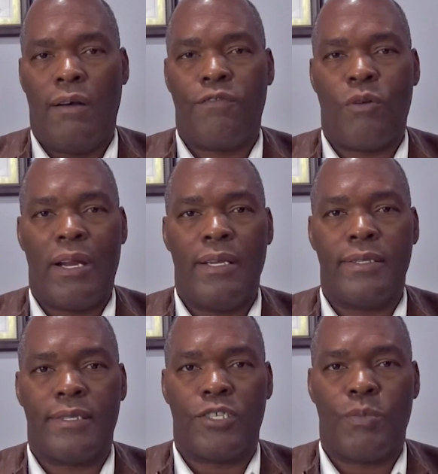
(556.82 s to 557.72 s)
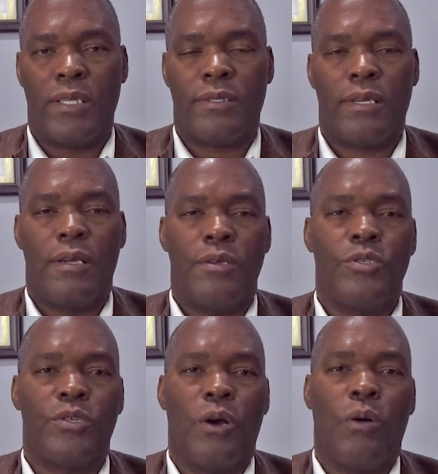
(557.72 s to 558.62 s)
for at least 6 months.
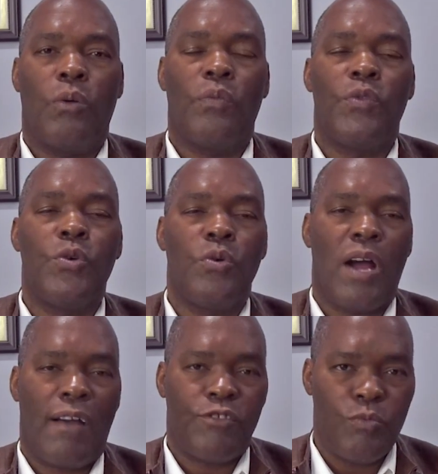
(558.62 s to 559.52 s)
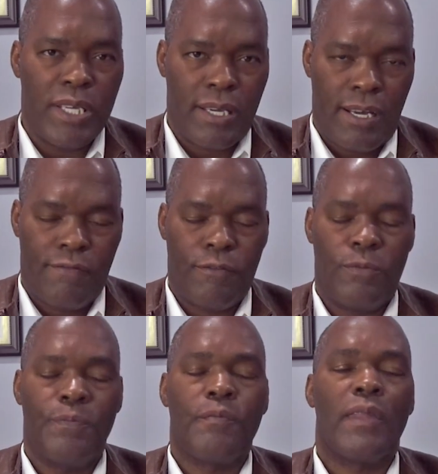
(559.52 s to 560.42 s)
So you have to be careful.
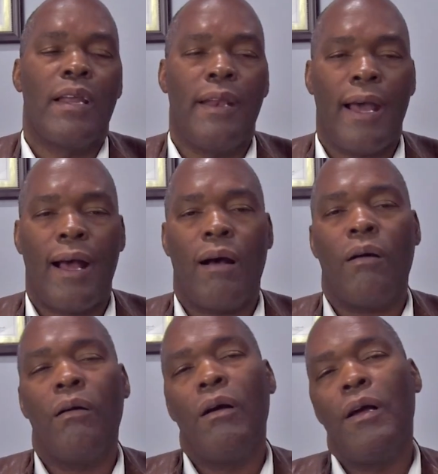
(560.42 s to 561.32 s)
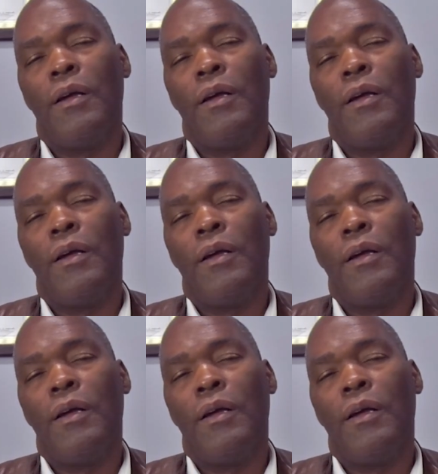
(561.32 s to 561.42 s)
Now,